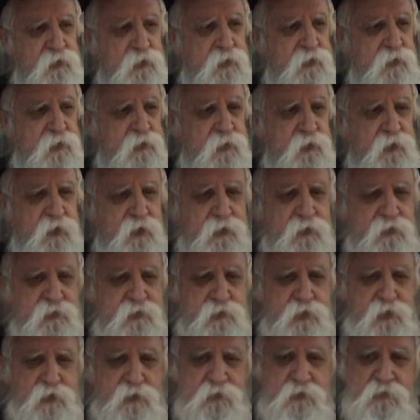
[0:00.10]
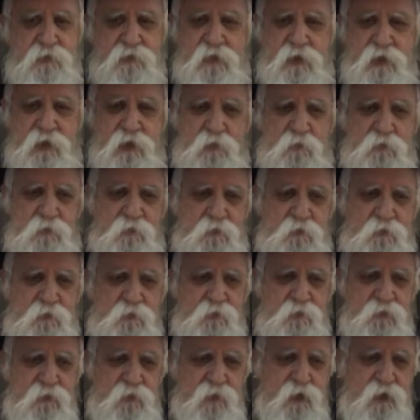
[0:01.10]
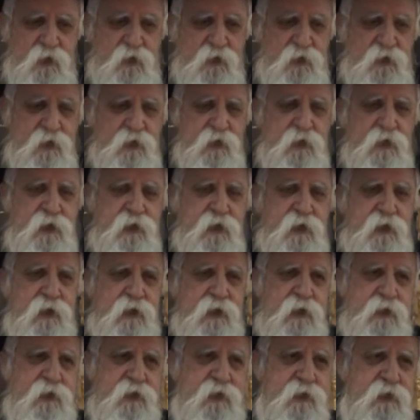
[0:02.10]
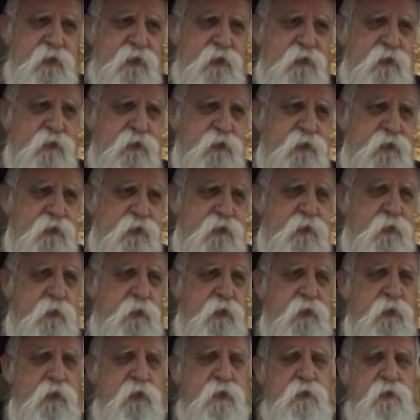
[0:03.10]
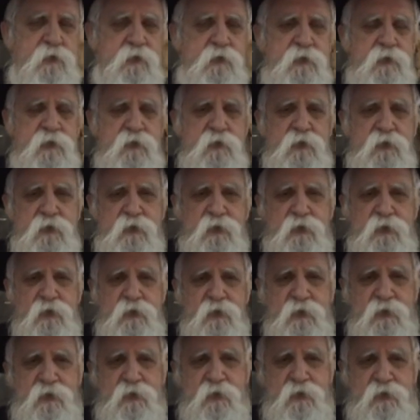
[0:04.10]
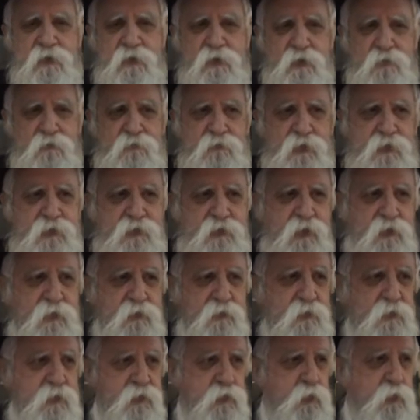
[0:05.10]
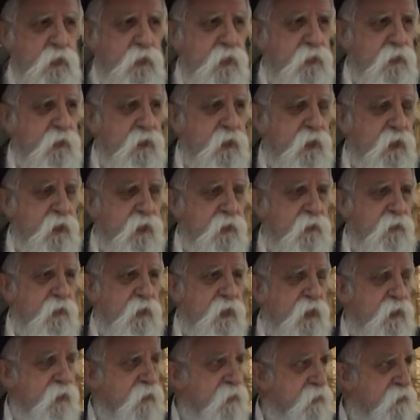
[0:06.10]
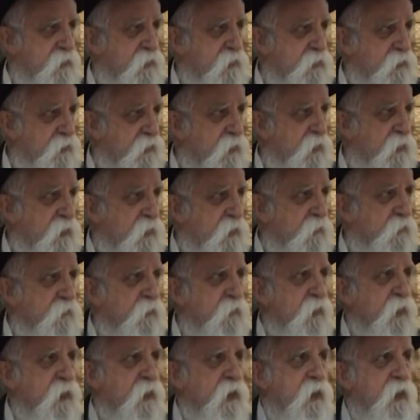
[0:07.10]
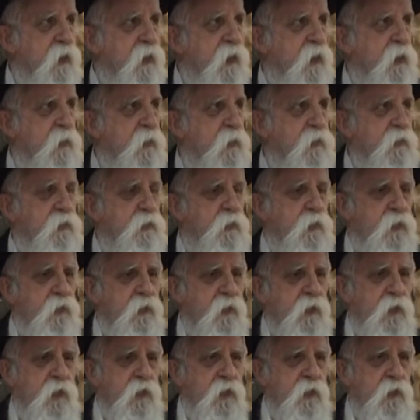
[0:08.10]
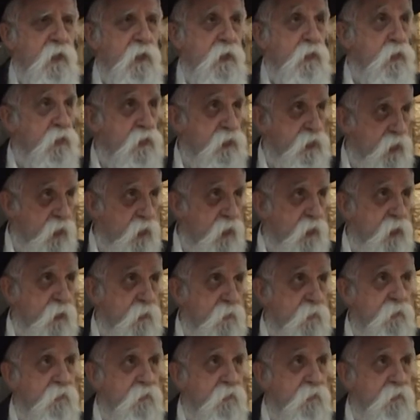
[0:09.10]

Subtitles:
to our general theme. It's well known that the Rizal was born here in Eretz Yisrael. He was born in Yerushalayim,